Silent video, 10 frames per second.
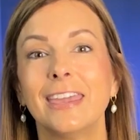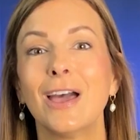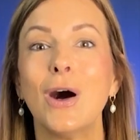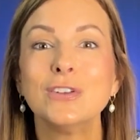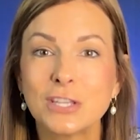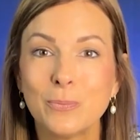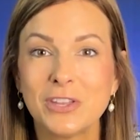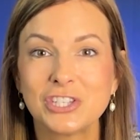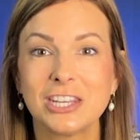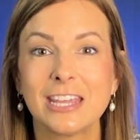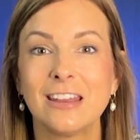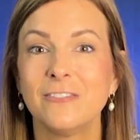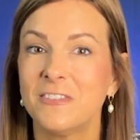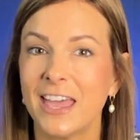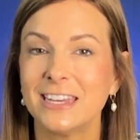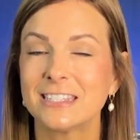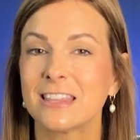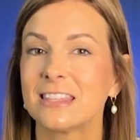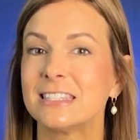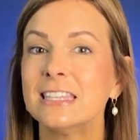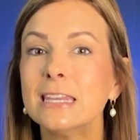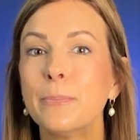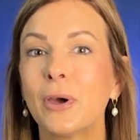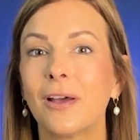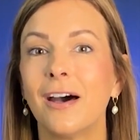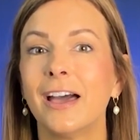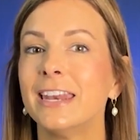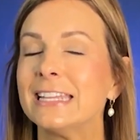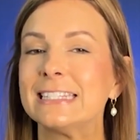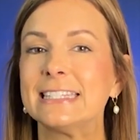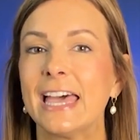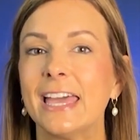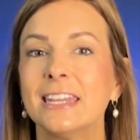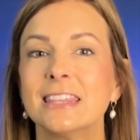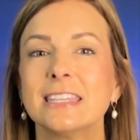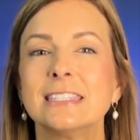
He also mentioned an event that the city put on and said, the